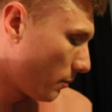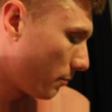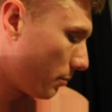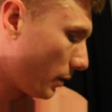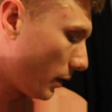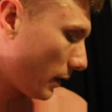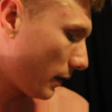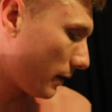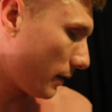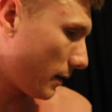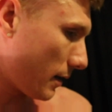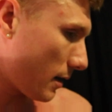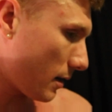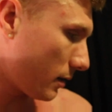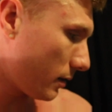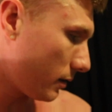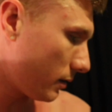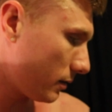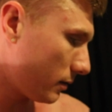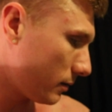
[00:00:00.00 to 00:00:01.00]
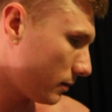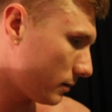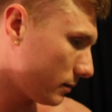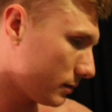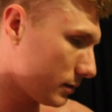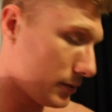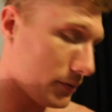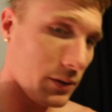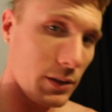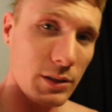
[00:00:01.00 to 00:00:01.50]
but yeah
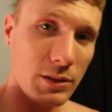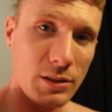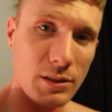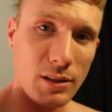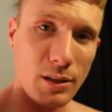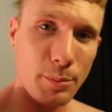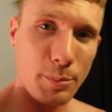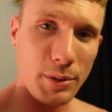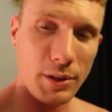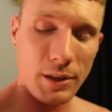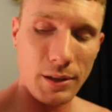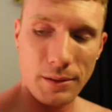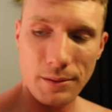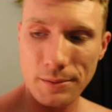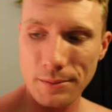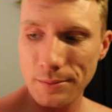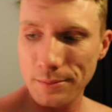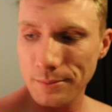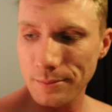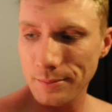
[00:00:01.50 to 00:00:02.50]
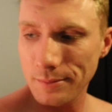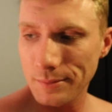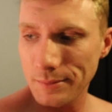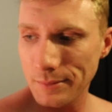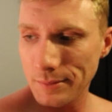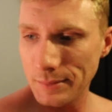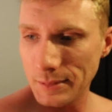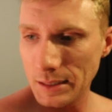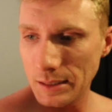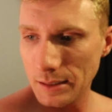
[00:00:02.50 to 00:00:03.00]
just finishing up here
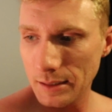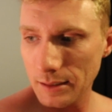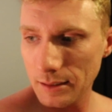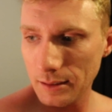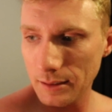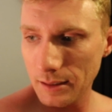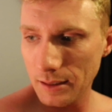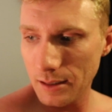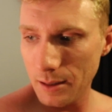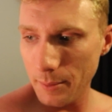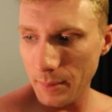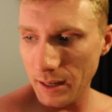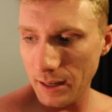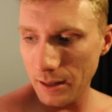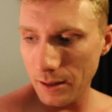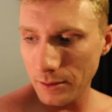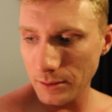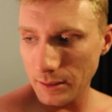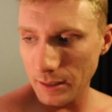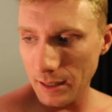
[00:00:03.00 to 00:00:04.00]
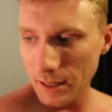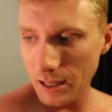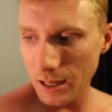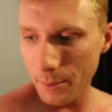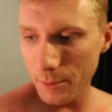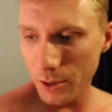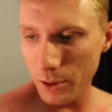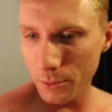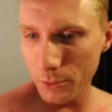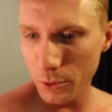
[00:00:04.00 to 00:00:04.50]
cleaning up my house I hate
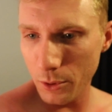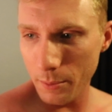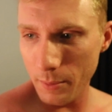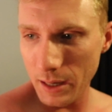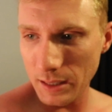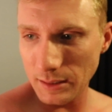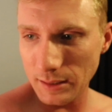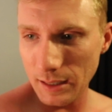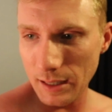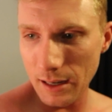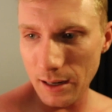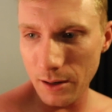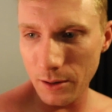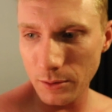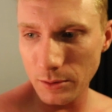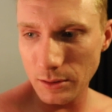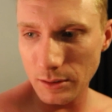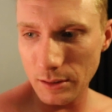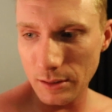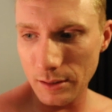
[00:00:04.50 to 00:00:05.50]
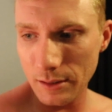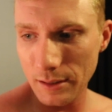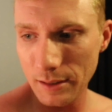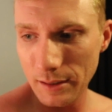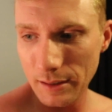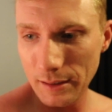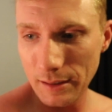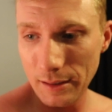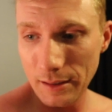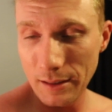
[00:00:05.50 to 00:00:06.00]
coming home to a messy house and
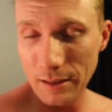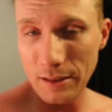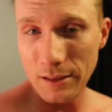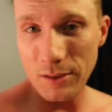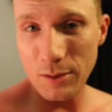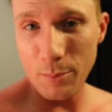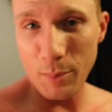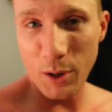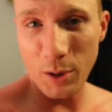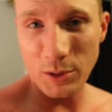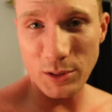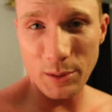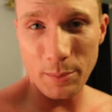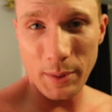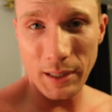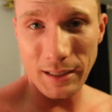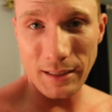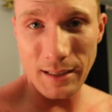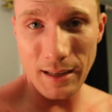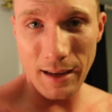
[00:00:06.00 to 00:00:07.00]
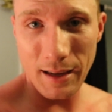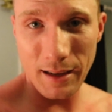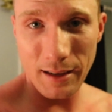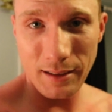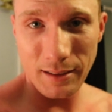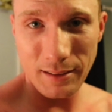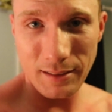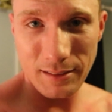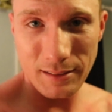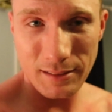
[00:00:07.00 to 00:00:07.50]
tomorrow's a big
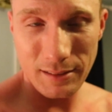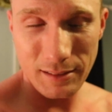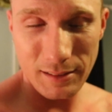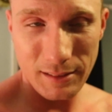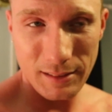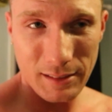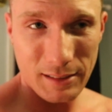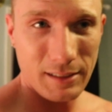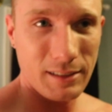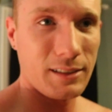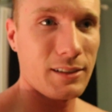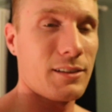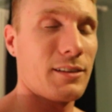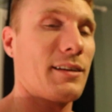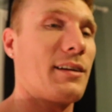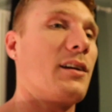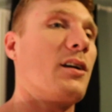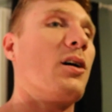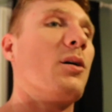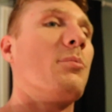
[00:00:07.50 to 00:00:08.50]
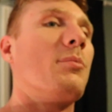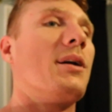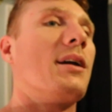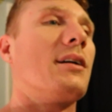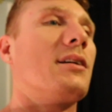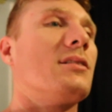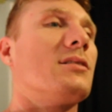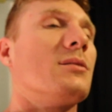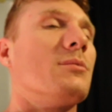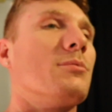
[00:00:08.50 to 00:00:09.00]
day gonna get up
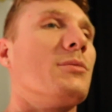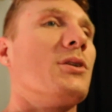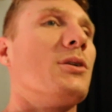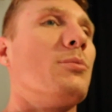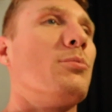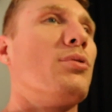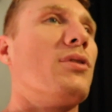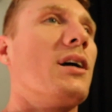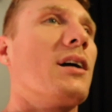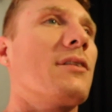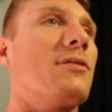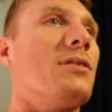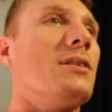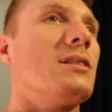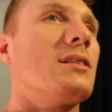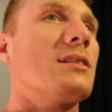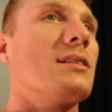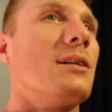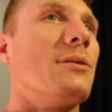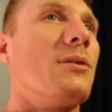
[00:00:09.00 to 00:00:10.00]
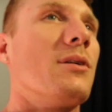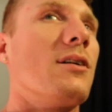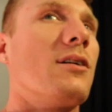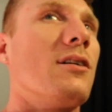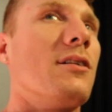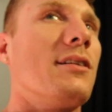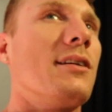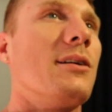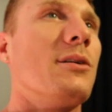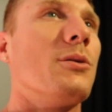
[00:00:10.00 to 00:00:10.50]
make some good breakfast get rid of
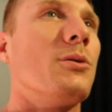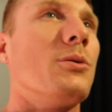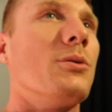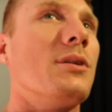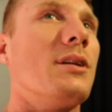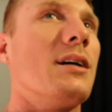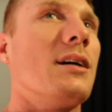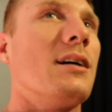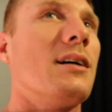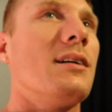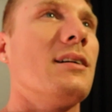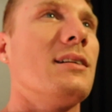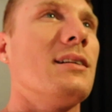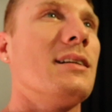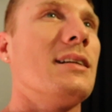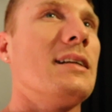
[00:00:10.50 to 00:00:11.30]
all the old uh,